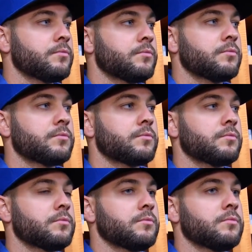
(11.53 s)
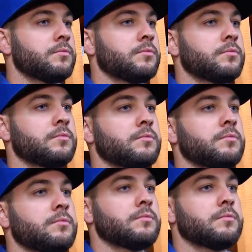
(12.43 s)
The, uh, the, the other
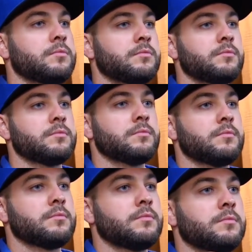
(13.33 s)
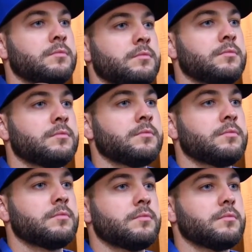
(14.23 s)
home run, um, uh, what were you trying to go for
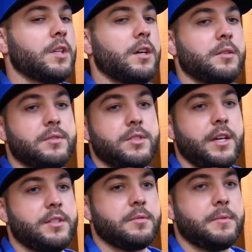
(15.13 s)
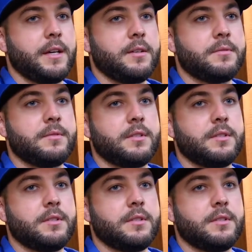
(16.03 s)
that uh, it was a changeup down.